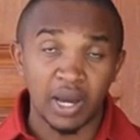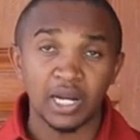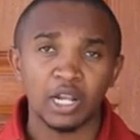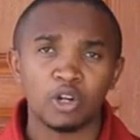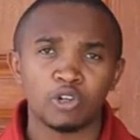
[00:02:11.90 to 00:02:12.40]

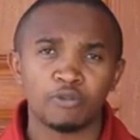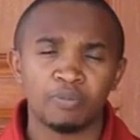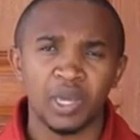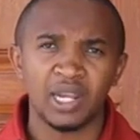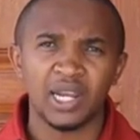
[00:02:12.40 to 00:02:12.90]
I'm under a lot
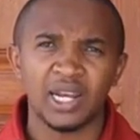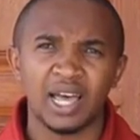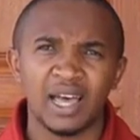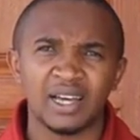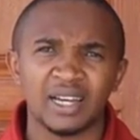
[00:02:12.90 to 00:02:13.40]
of pain
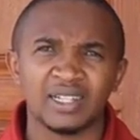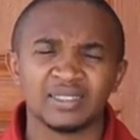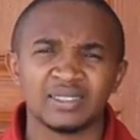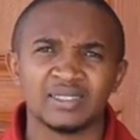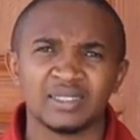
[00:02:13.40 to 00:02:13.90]
and
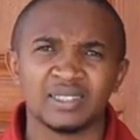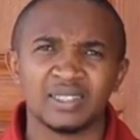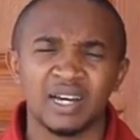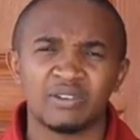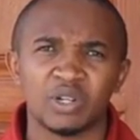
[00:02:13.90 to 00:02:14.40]
anger
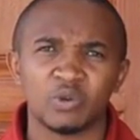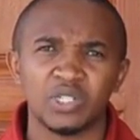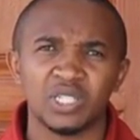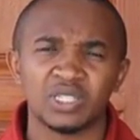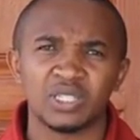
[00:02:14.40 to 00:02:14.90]
after
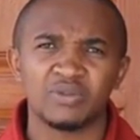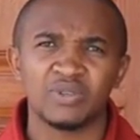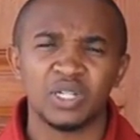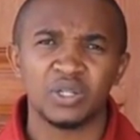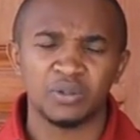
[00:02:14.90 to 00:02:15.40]
watching
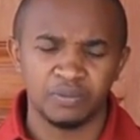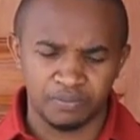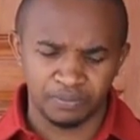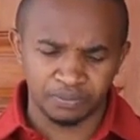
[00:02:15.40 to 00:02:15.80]
this video,